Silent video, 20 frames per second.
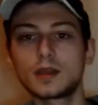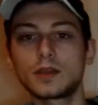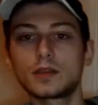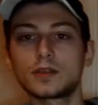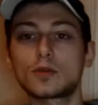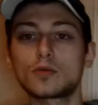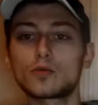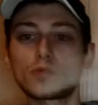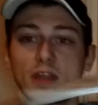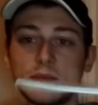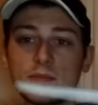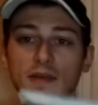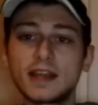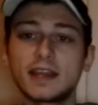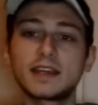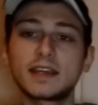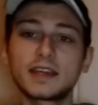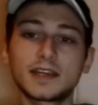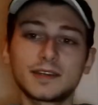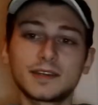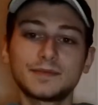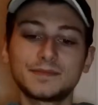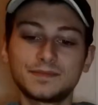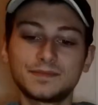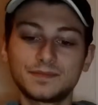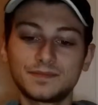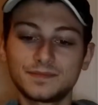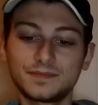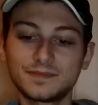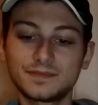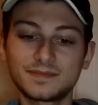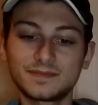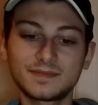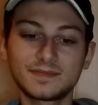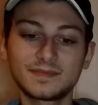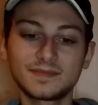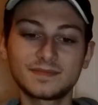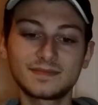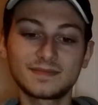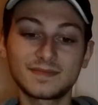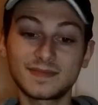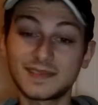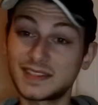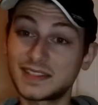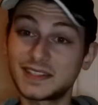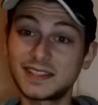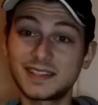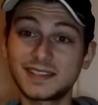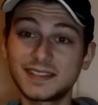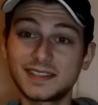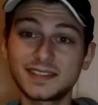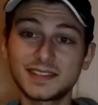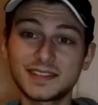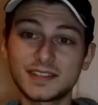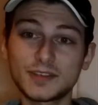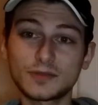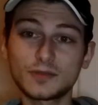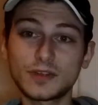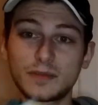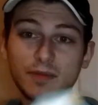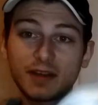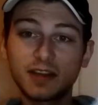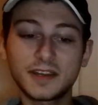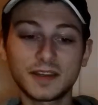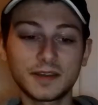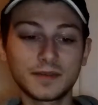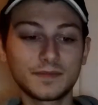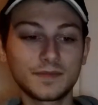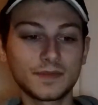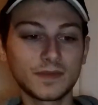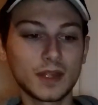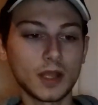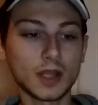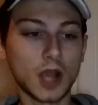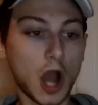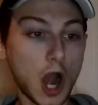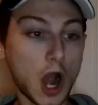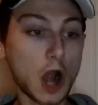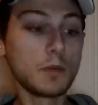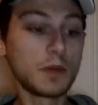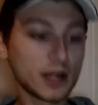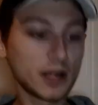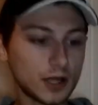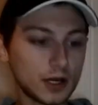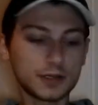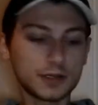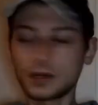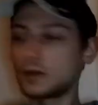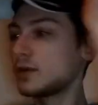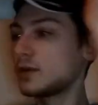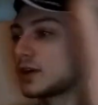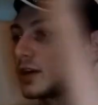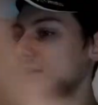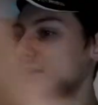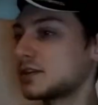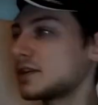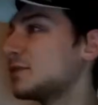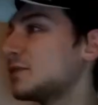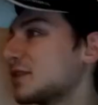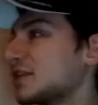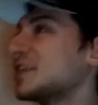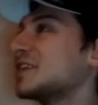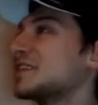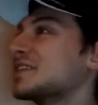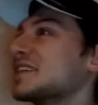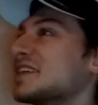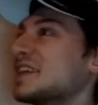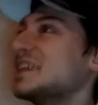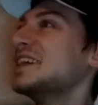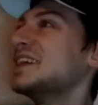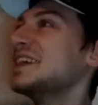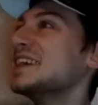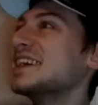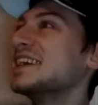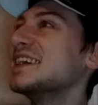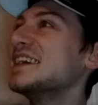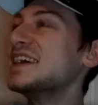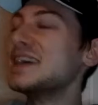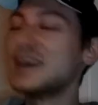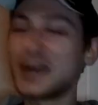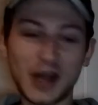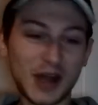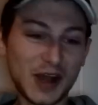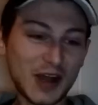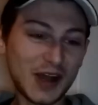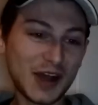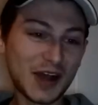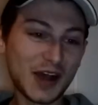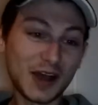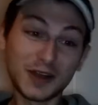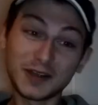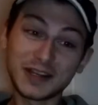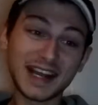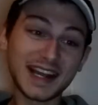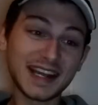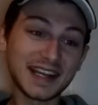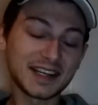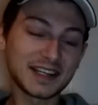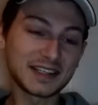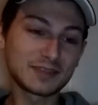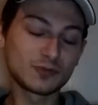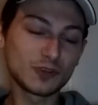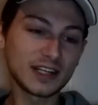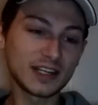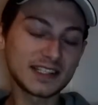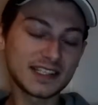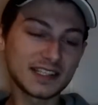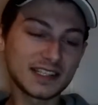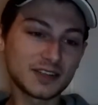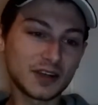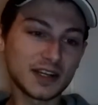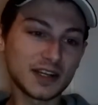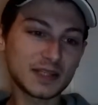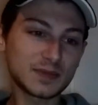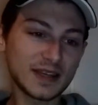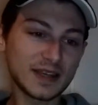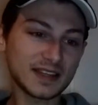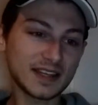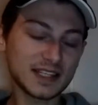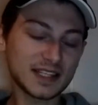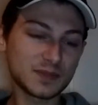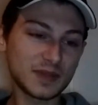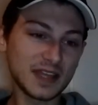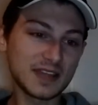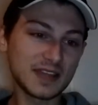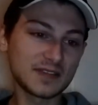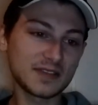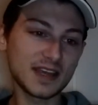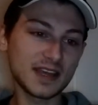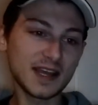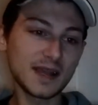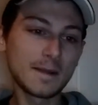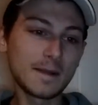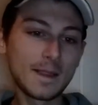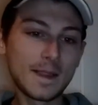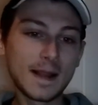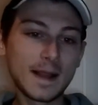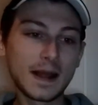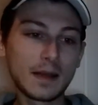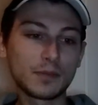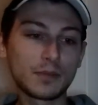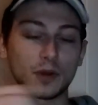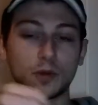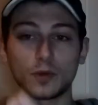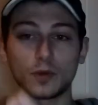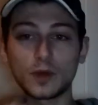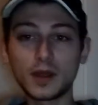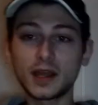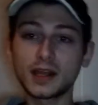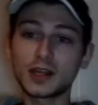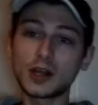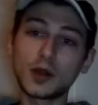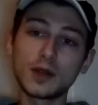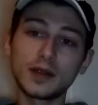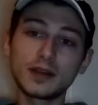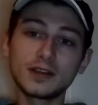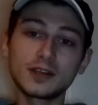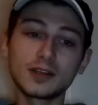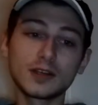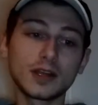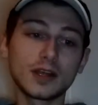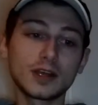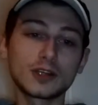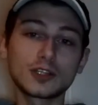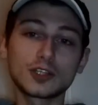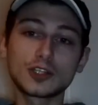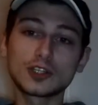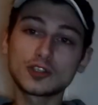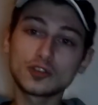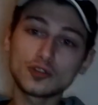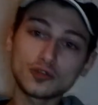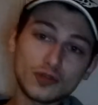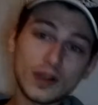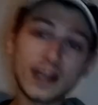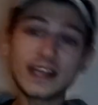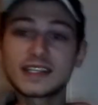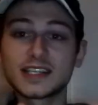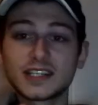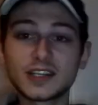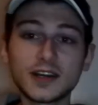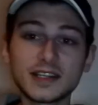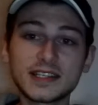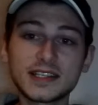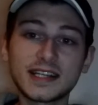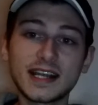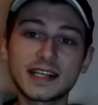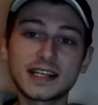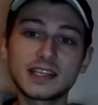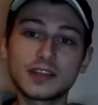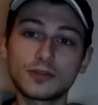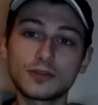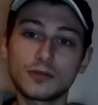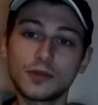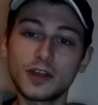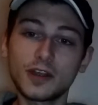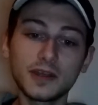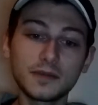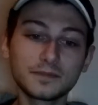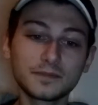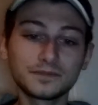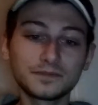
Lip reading: The remake. It's a remake. Oh my god, oh my god, oh my god. okay, I really did not expect that to be in there. But we're going straight to 1983